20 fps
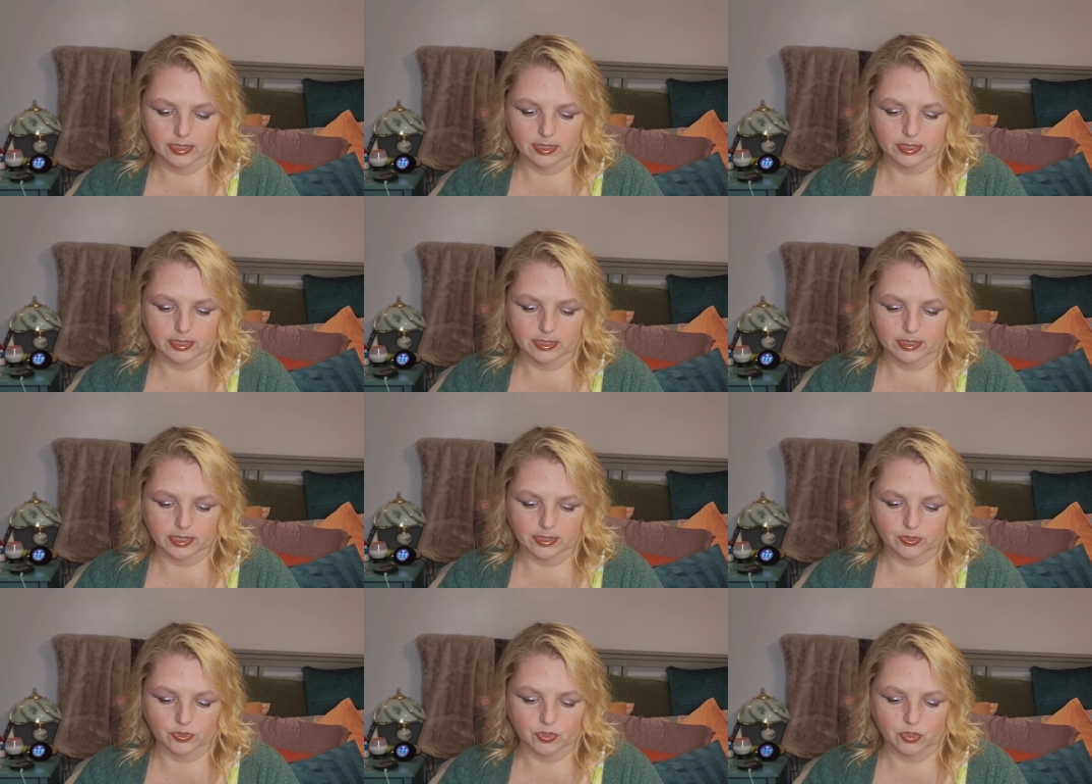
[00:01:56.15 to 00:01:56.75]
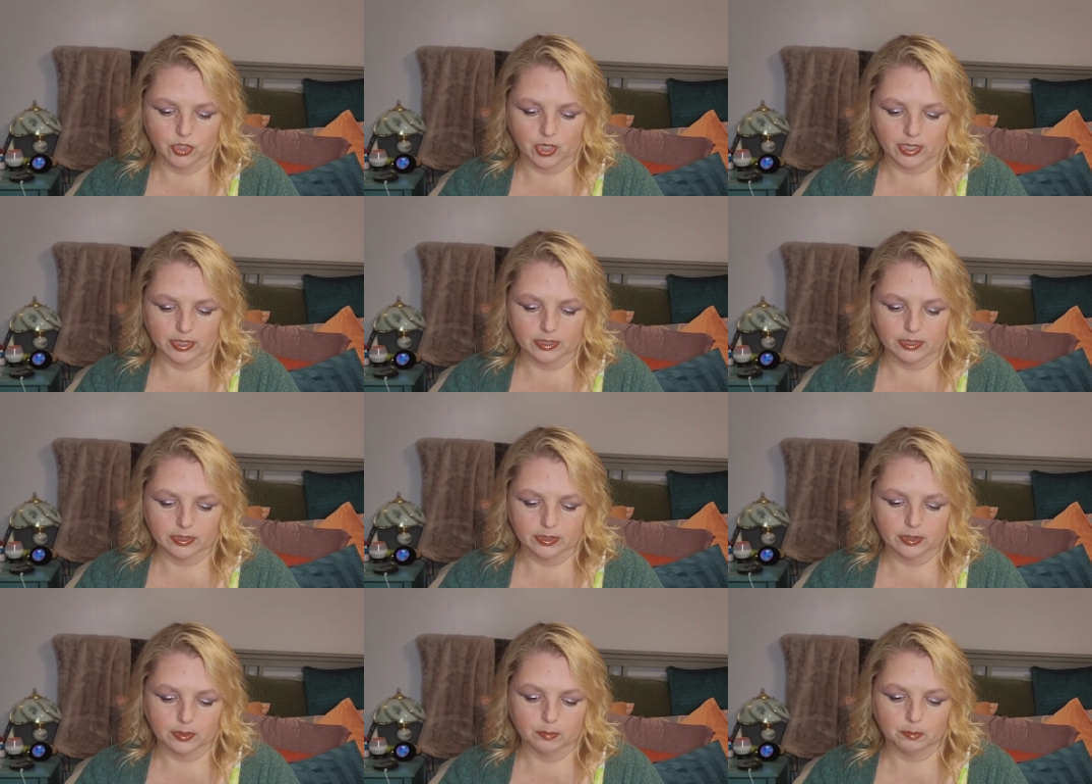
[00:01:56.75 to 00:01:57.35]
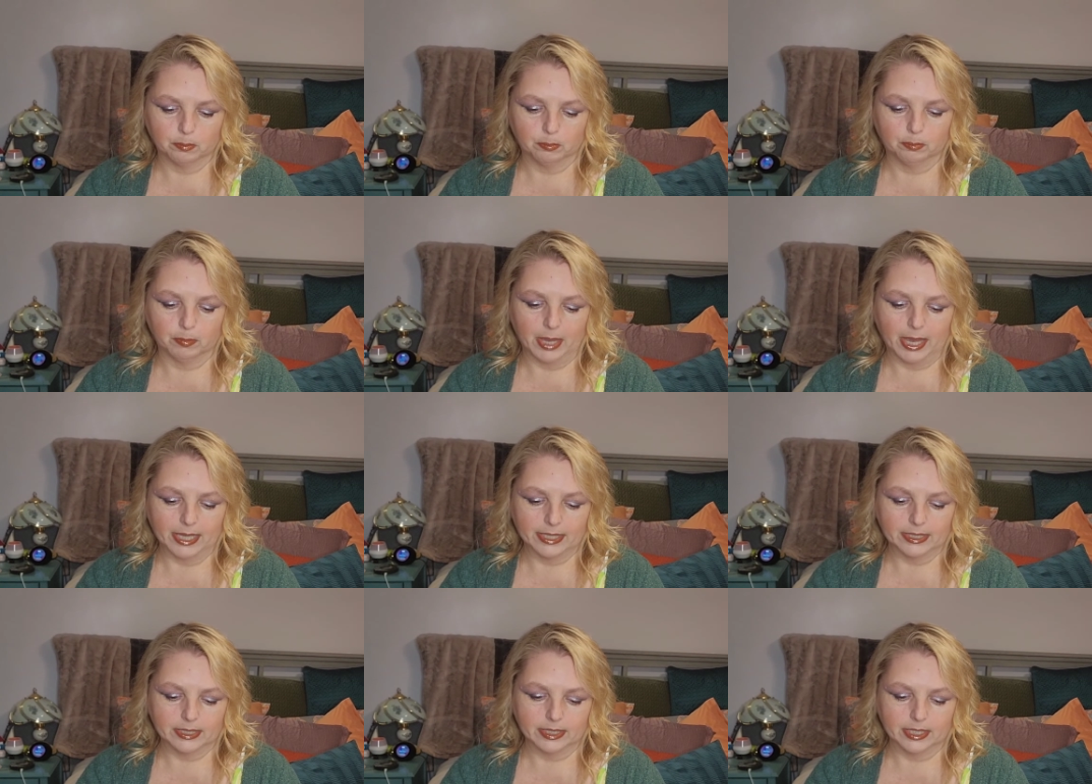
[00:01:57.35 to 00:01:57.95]
It says, just
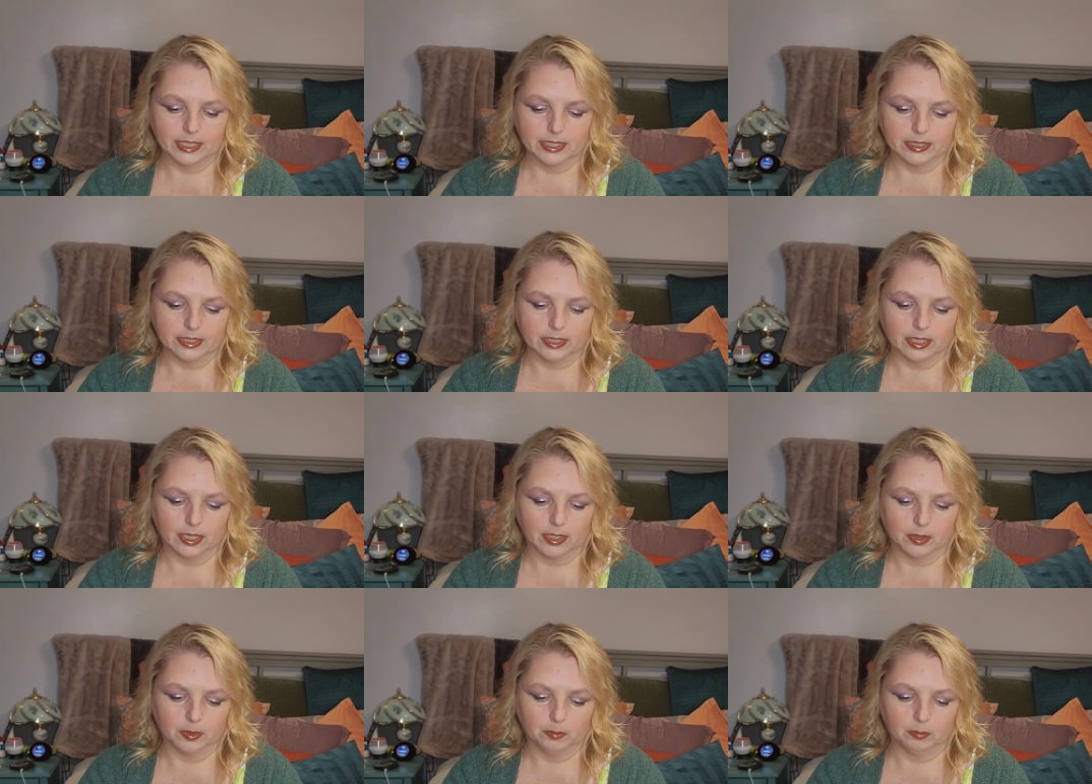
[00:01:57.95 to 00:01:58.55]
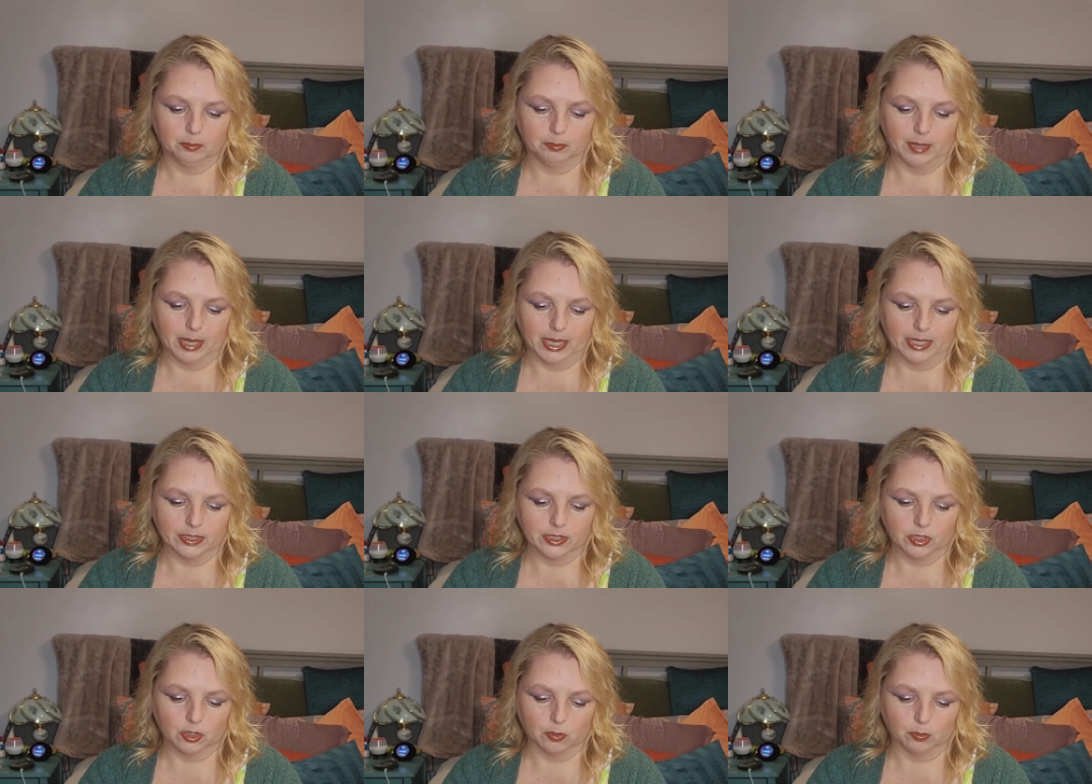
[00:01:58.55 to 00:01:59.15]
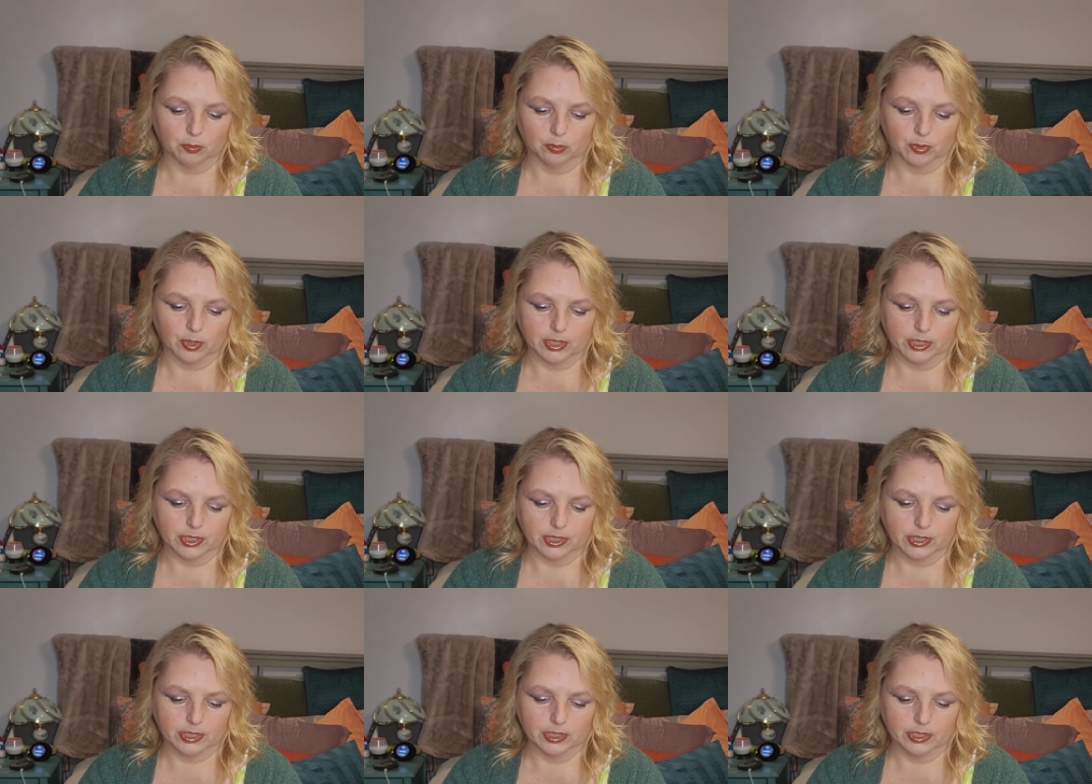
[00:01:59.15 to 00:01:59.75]
mask it, mask
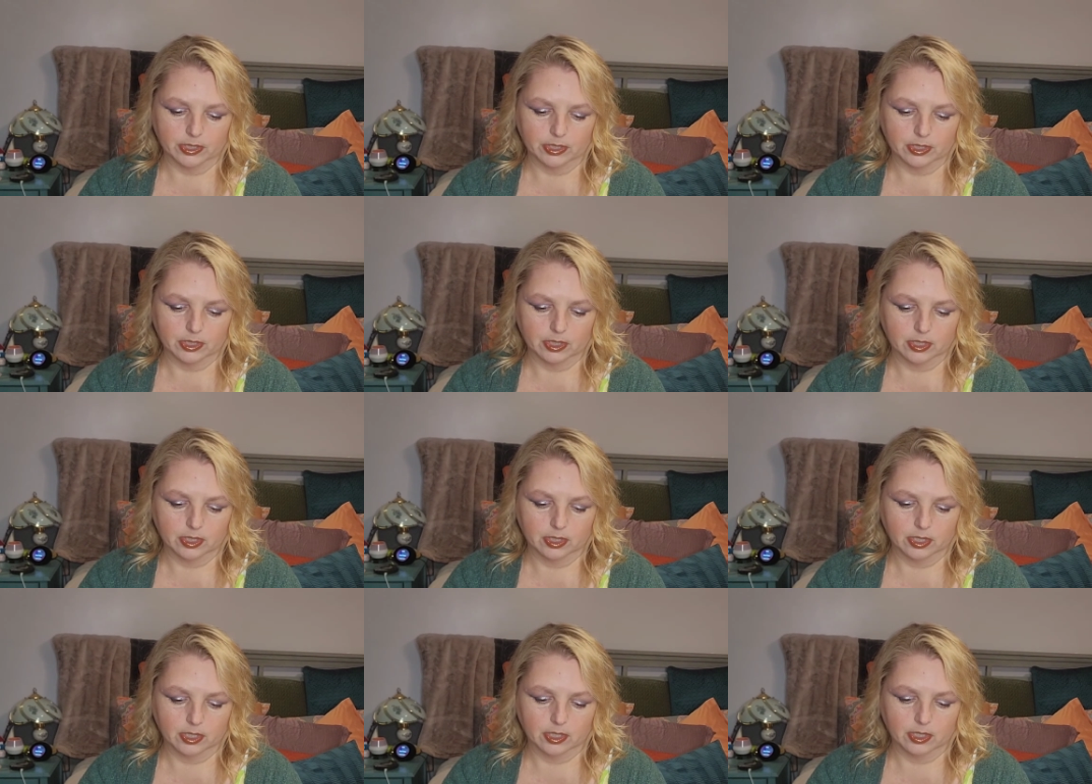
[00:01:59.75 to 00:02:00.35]
brushes.